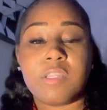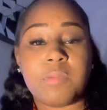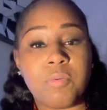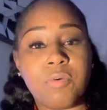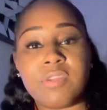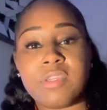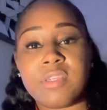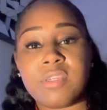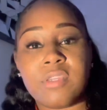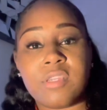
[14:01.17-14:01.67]

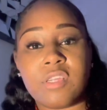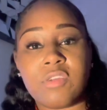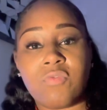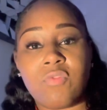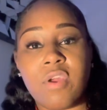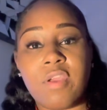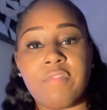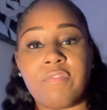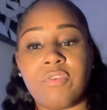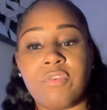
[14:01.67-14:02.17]
person isn't
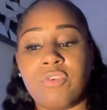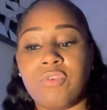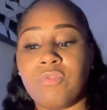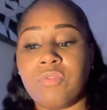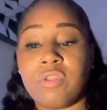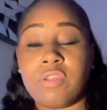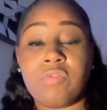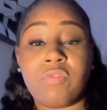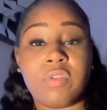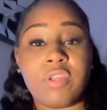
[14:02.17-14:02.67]
right for you,
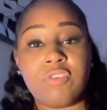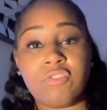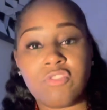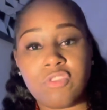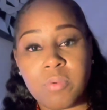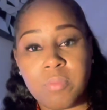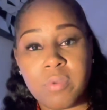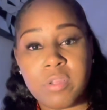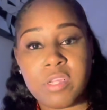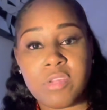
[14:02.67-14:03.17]
this
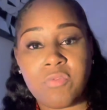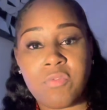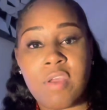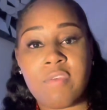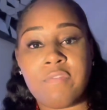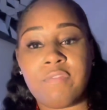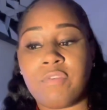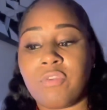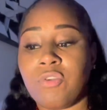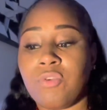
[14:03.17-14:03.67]
relationship isn't
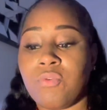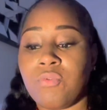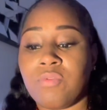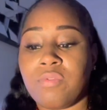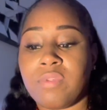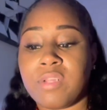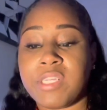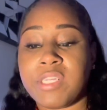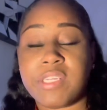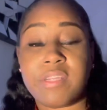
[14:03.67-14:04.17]
right for you,
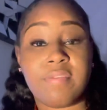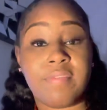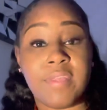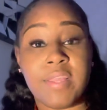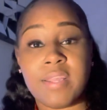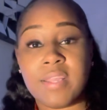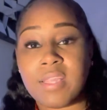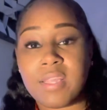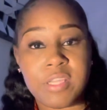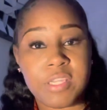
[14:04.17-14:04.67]
this
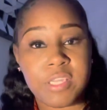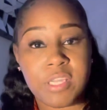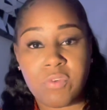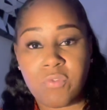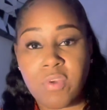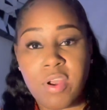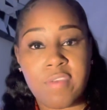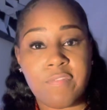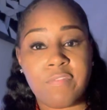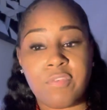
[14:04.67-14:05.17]
thing isn't
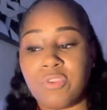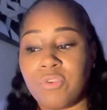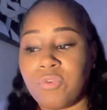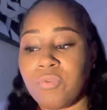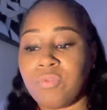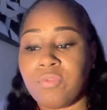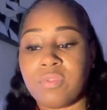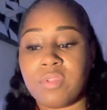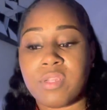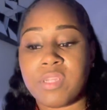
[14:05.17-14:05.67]
right for
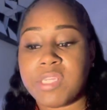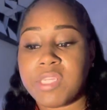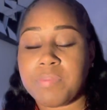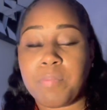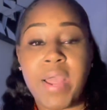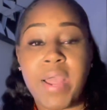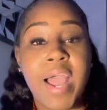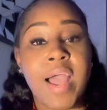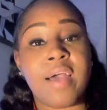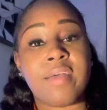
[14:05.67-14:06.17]
you, this
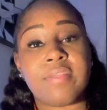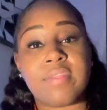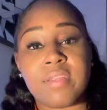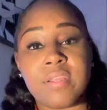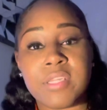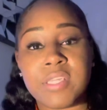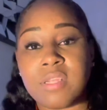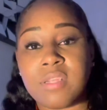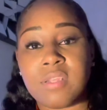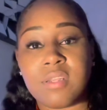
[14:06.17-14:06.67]
path
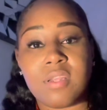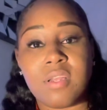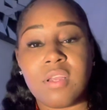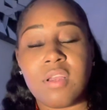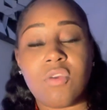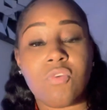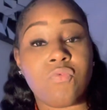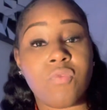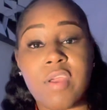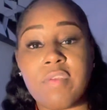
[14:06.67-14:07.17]
isn't
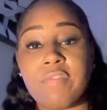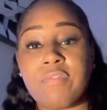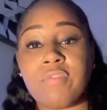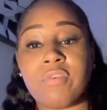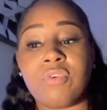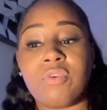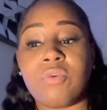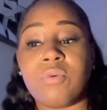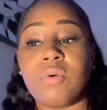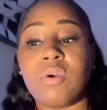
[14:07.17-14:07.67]
right for
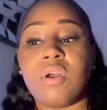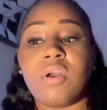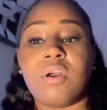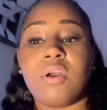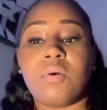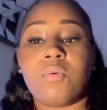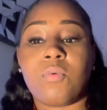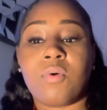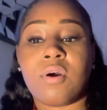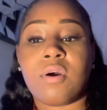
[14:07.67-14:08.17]
you.
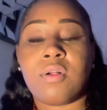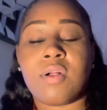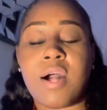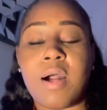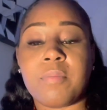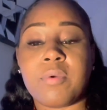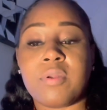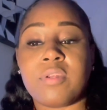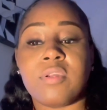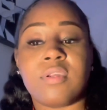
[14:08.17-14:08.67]
Well,
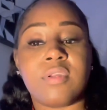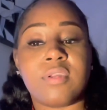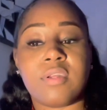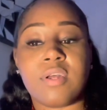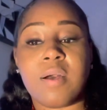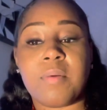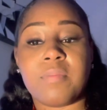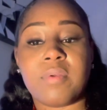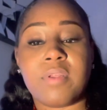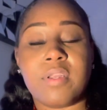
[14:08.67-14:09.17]

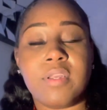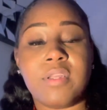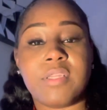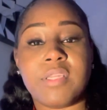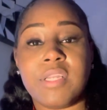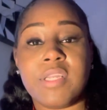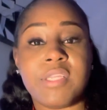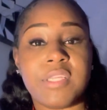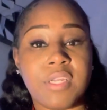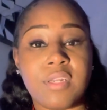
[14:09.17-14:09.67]

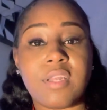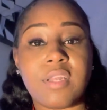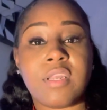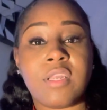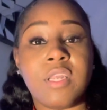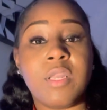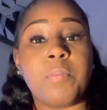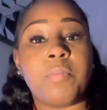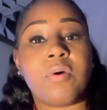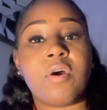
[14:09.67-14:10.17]
he's gonna
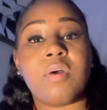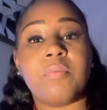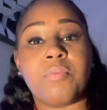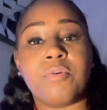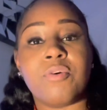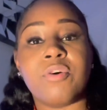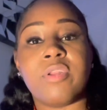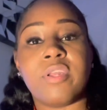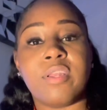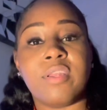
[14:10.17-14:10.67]
keep on
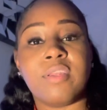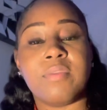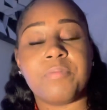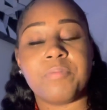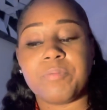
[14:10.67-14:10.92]
putting